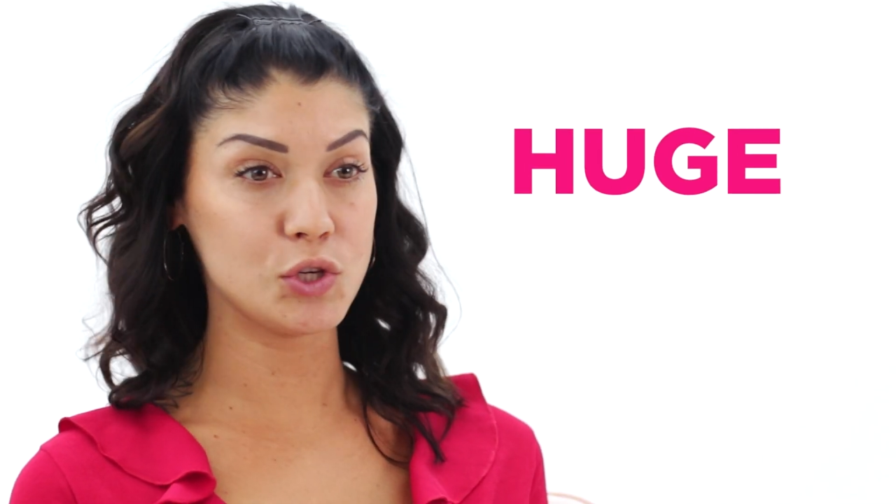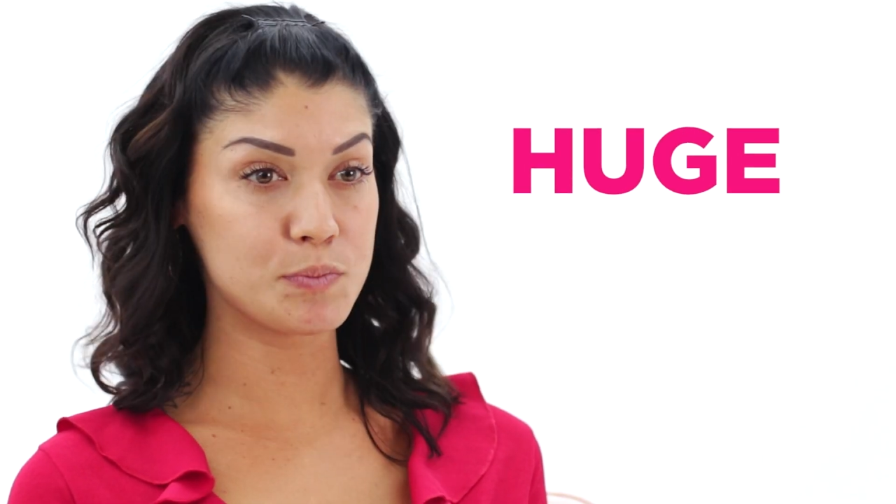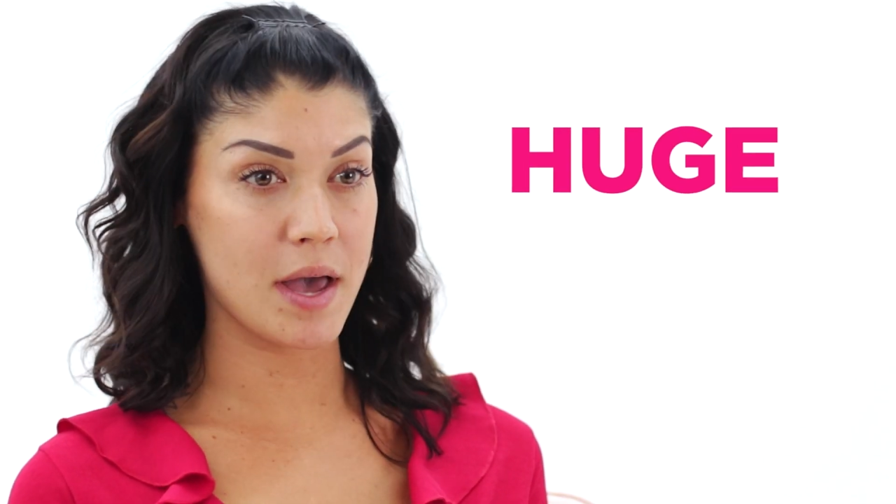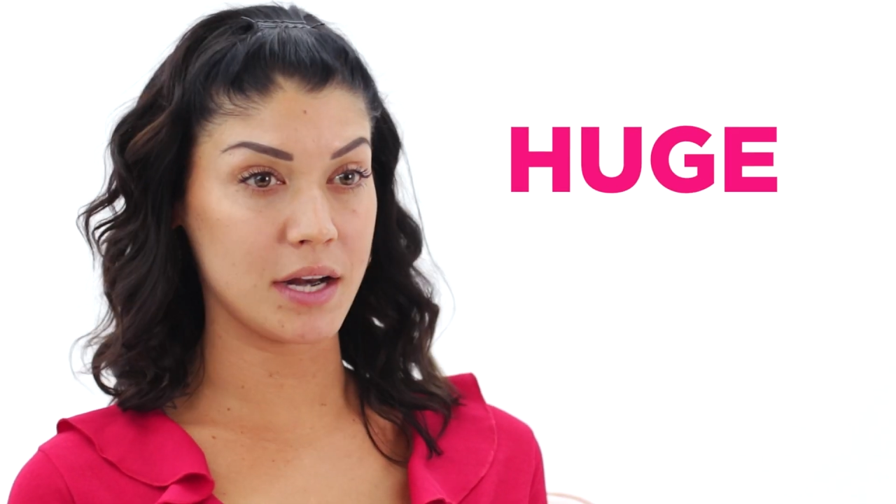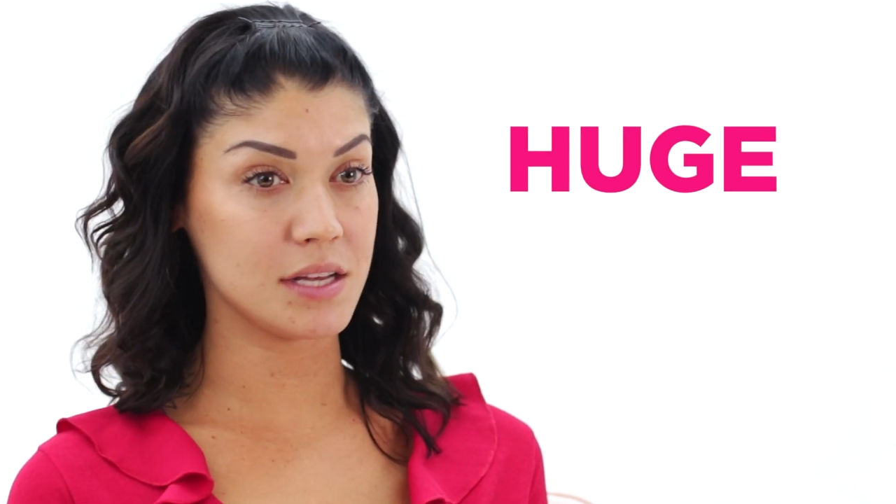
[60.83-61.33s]

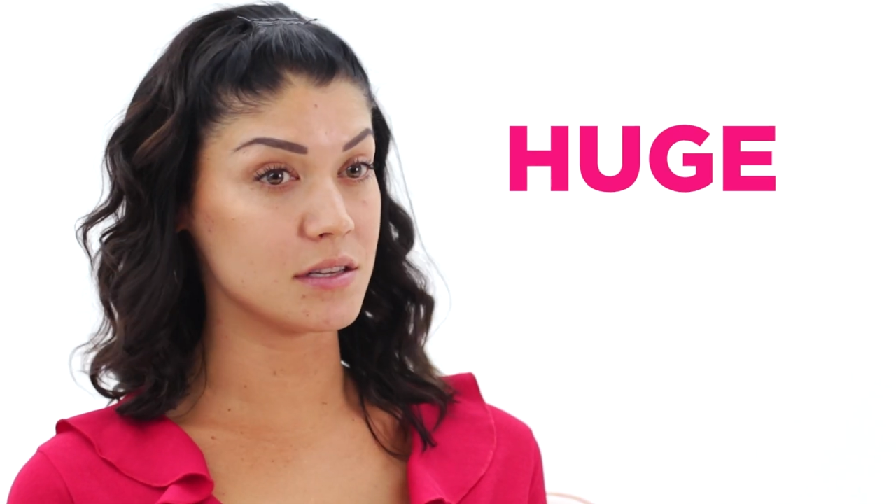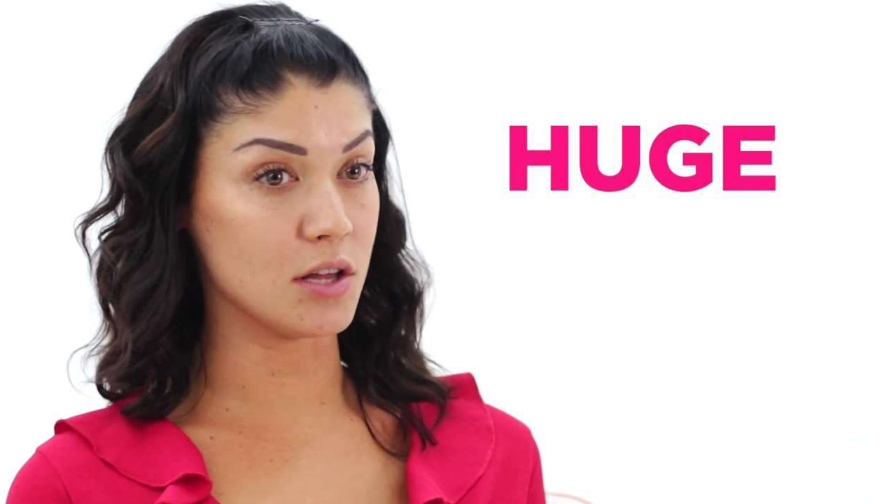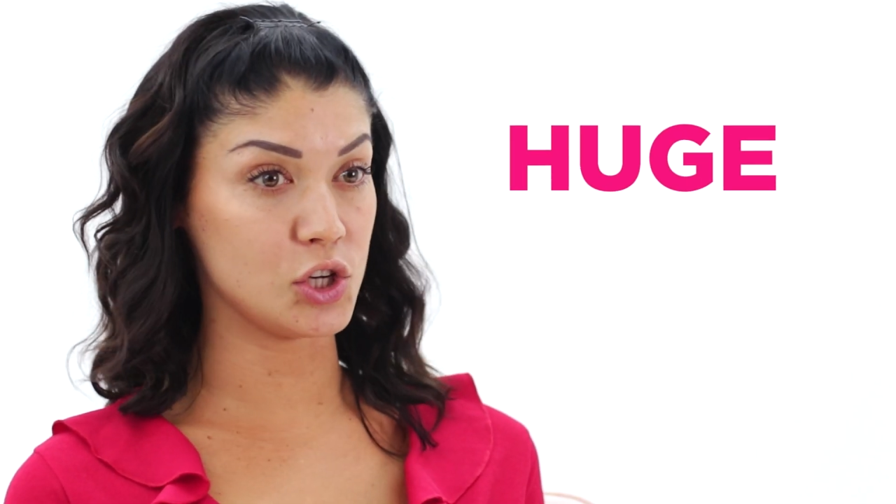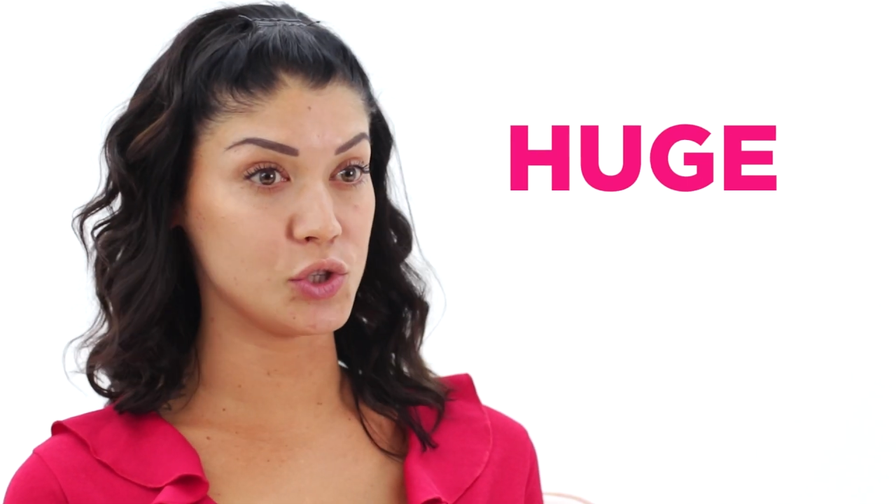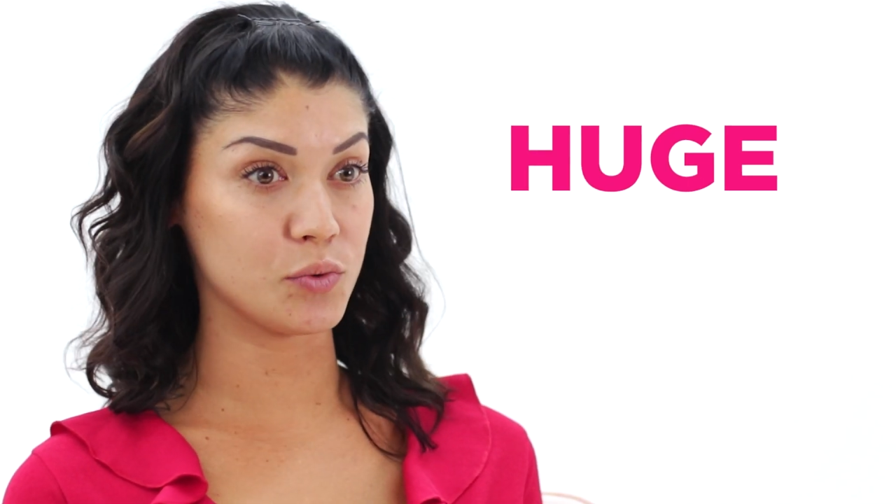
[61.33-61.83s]
used panties and
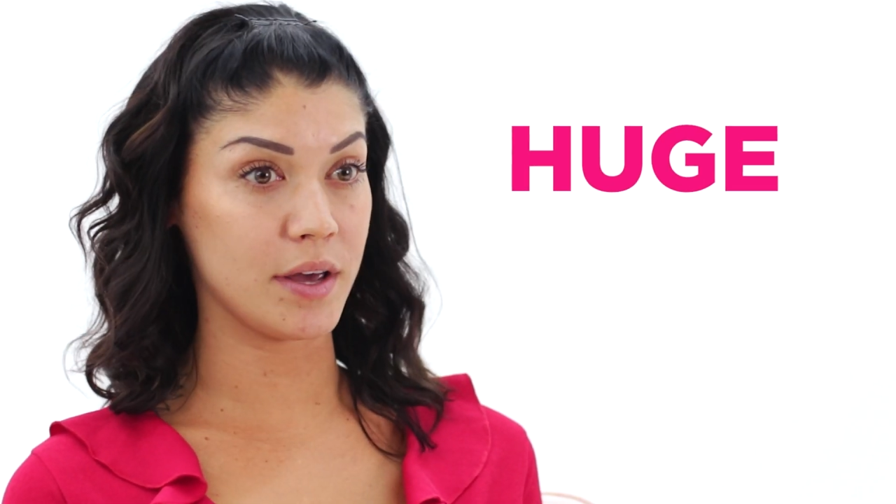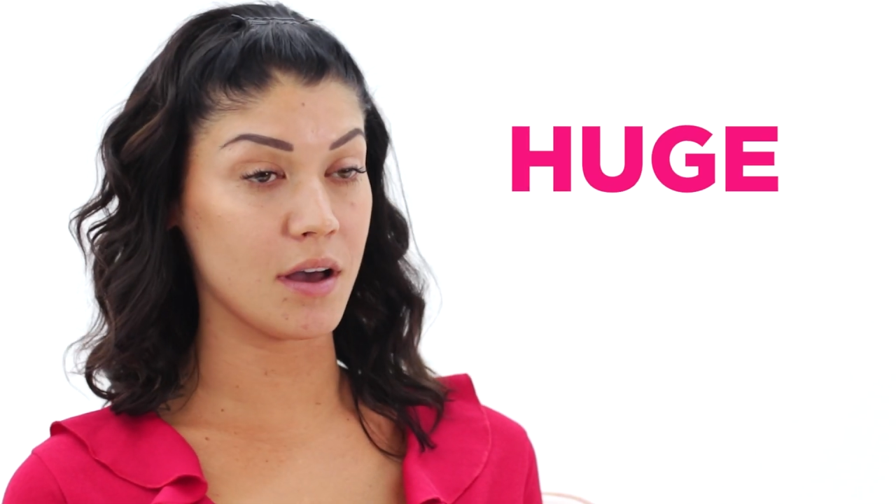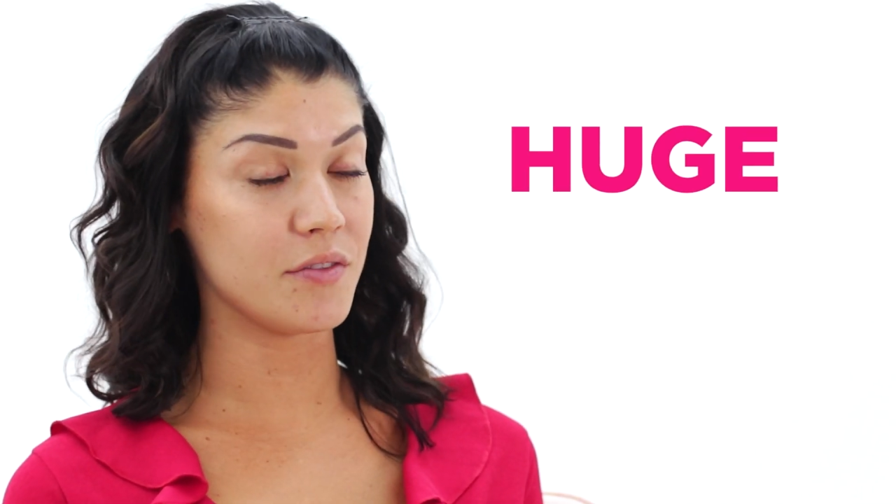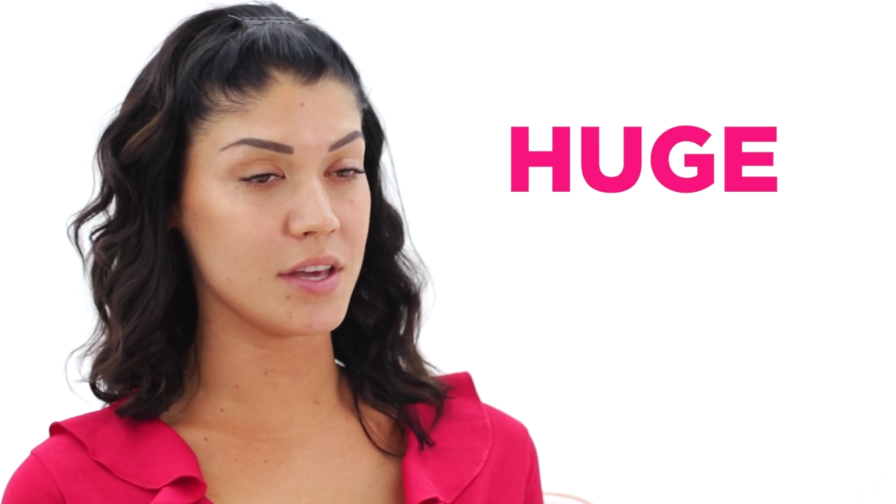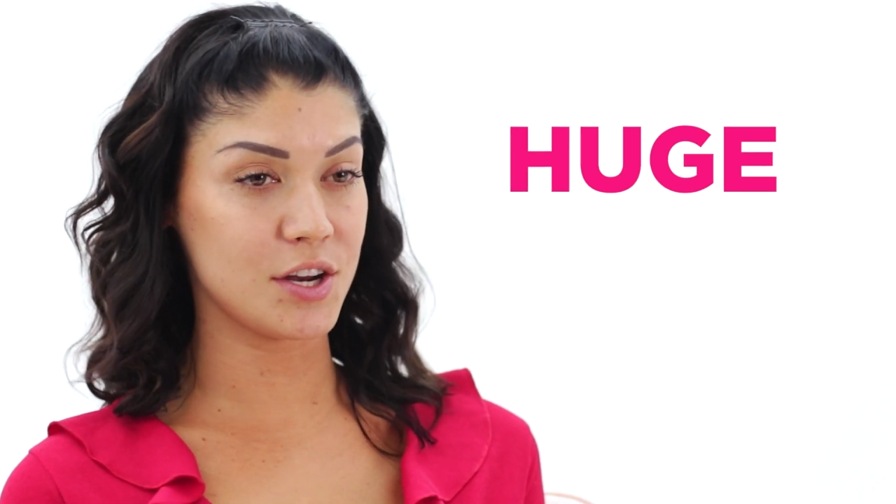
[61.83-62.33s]
lingerie
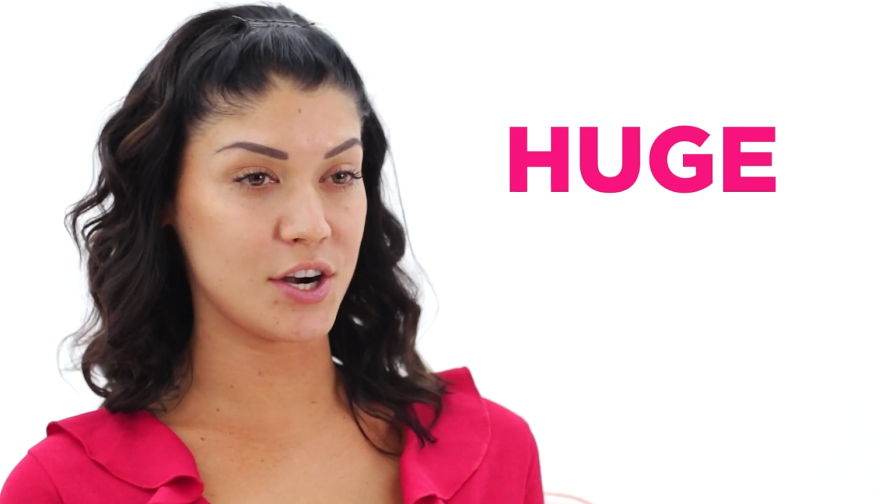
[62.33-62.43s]
on the